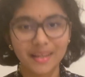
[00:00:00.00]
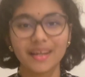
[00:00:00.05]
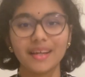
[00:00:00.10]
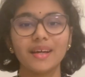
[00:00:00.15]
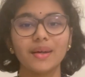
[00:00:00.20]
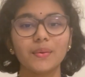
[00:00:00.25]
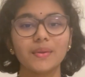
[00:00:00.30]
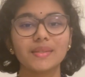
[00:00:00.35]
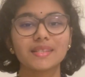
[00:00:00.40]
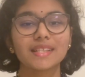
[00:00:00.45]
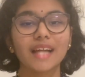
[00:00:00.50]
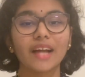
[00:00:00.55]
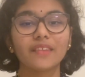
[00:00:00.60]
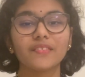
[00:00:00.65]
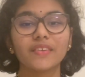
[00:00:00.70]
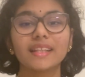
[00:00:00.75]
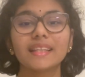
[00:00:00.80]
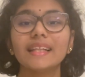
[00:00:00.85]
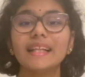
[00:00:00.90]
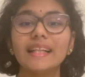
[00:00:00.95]
We'll start
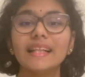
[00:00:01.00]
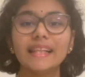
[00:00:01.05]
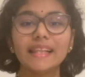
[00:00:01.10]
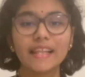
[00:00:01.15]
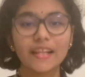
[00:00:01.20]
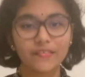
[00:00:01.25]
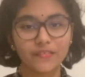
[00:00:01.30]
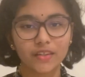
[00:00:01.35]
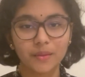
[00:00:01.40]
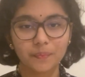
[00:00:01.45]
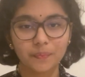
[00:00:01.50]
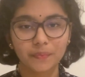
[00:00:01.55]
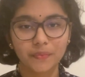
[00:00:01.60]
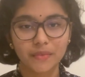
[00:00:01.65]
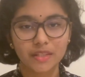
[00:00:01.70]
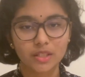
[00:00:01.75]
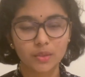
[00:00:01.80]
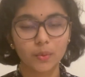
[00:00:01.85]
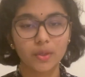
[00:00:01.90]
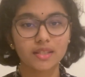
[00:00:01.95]
with liver.
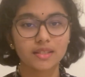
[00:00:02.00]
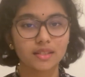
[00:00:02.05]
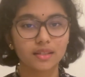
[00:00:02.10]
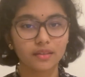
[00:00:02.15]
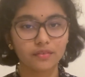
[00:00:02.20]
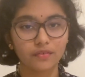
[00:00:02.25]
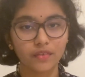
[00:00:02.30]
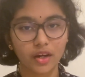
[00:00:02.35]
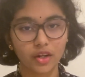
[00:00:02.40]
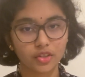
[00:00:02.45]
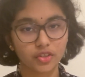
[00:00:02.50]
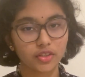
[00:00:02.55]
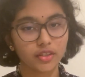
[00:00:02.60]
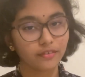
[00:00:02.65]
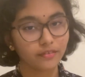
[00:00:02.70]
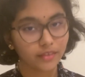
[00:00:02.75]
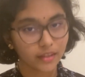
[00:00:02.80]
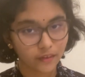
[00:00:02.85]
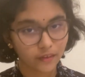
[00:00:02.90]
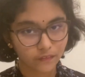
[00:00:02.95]
So what's the function
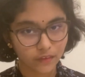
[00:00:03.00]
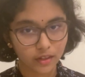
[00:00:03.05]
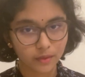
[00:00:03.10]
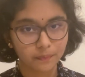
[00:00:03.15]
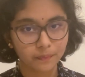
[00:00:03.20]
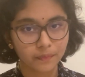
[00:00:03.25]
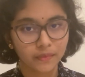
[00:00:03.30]
of liver?